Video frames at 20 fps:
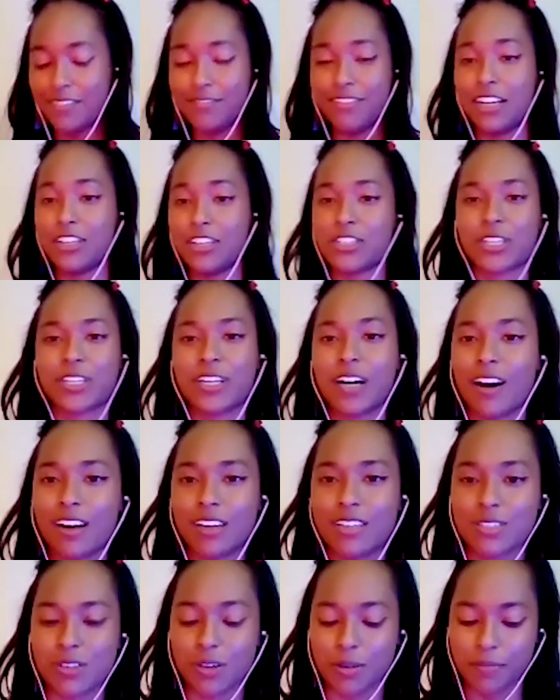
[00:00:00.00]
adventure
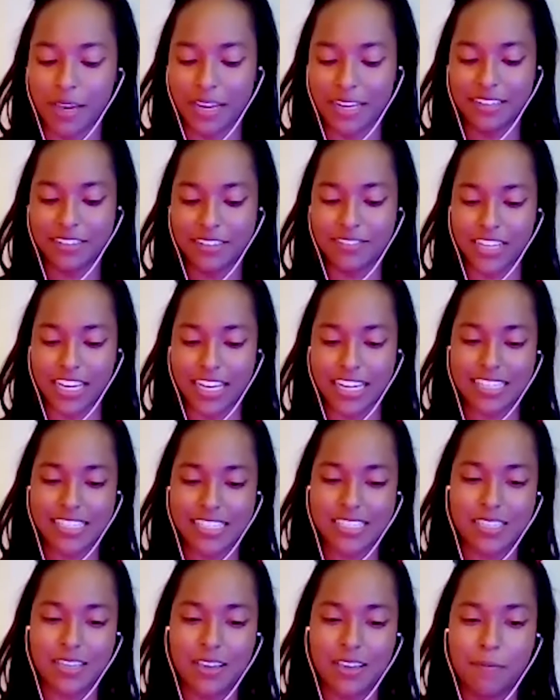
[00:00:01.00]
cards or menu of
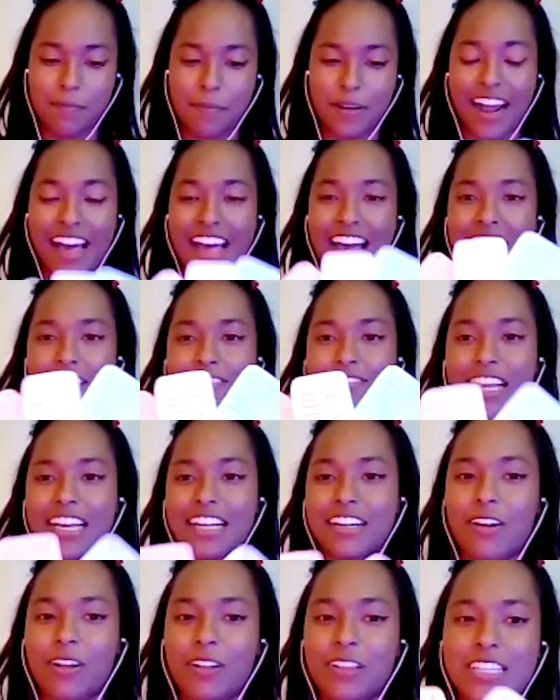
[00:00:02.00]
days. But I have
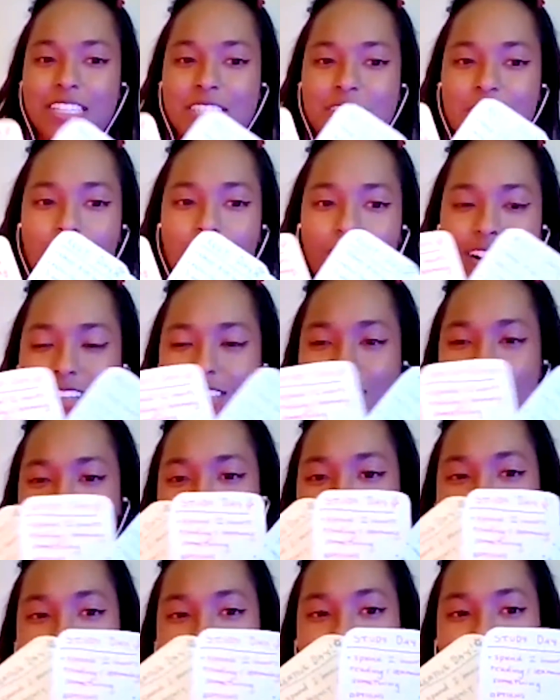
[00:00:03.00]
like all these cards
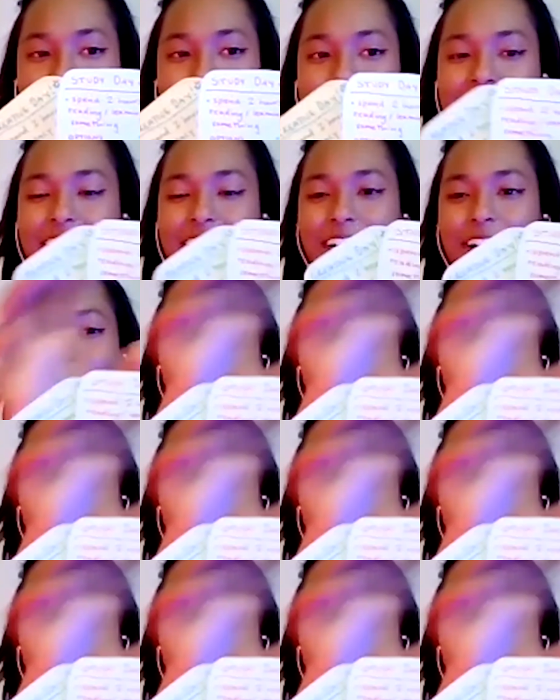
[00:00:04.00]
for like